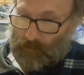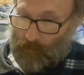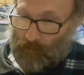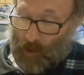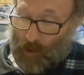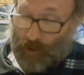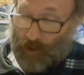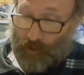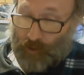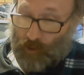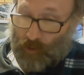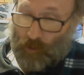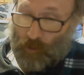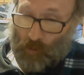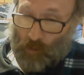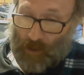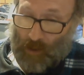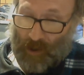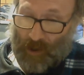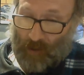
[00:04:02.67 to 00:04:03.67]
My
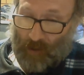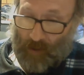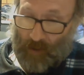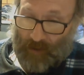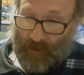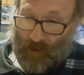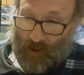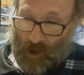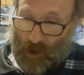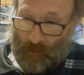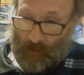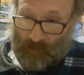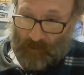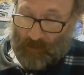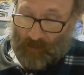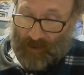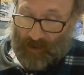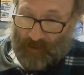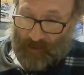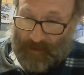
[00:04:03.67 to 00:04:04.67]
dual 1019
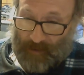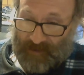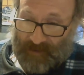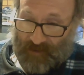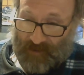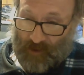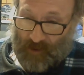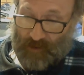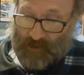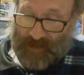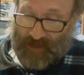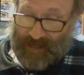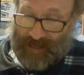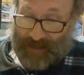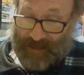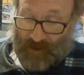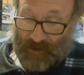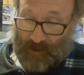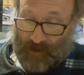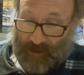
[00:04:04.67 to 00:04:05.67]
was one of the best turntables.
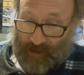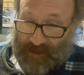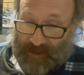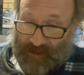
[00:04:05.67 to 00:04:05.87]
Actually, I